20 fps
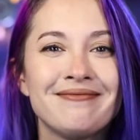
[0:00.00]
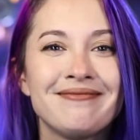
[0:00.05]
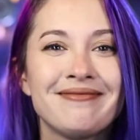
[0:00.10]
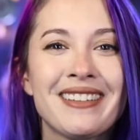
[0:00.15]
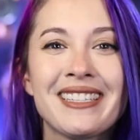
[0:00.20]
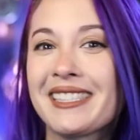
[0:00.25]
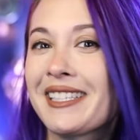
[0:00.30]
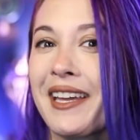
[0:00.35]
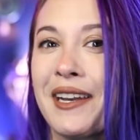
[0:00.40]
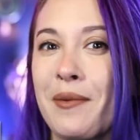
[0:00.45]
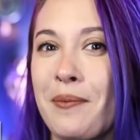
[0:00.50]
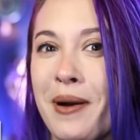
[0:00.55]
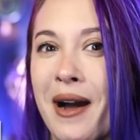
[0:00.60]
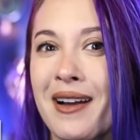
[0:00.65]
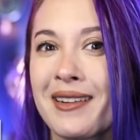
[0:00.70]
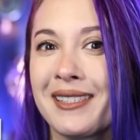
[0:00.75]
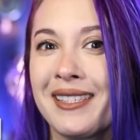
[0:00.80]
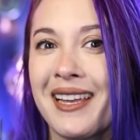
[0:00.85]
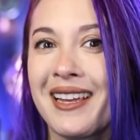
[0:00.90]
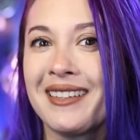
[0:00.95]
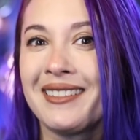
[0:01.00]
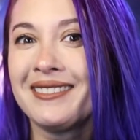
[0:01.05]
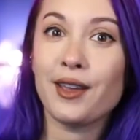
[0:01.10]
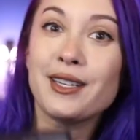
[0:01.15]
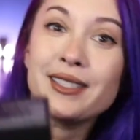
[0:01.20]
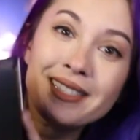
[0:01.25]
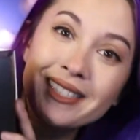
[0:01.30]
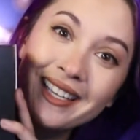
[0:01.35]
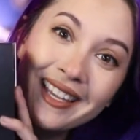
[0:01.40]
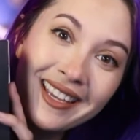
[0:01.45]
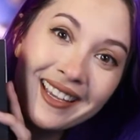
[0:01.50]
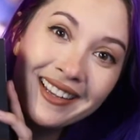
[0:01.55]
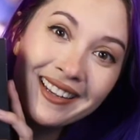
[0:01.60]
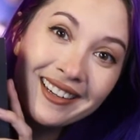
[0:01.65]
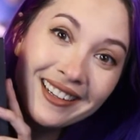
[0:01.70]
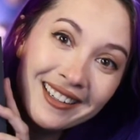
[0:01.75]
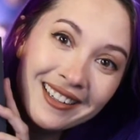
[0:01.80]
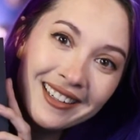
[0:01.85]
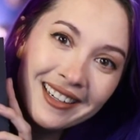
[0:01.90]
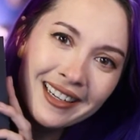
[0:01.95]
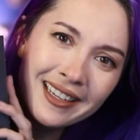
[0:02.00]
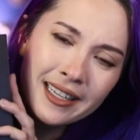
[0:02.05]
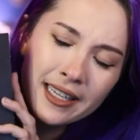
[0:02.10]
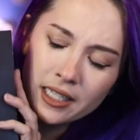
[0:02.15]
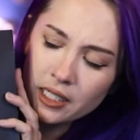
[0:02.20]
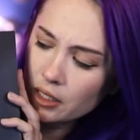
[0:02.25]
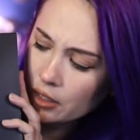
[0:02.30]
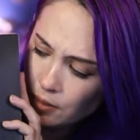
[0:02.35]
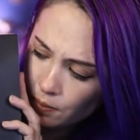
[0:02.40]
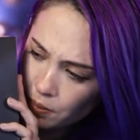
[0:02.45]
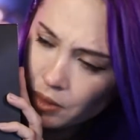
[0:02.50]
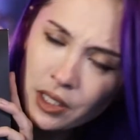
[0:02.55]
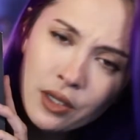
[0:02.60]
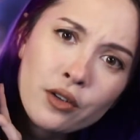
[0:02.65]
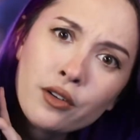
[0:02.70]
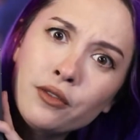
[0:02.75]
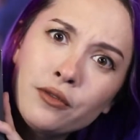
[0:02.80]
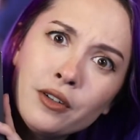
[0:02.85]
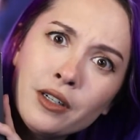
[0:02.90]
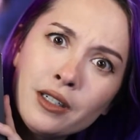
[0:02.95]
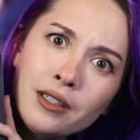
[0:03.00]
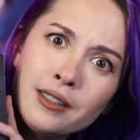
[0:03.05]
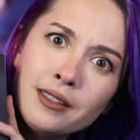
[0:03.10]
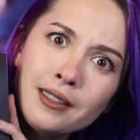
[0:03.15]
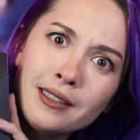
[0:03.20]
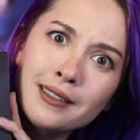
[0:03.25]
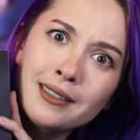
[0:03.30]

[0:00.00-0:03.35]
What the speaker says: Let's get unboxing. It's here, and it's beautiful.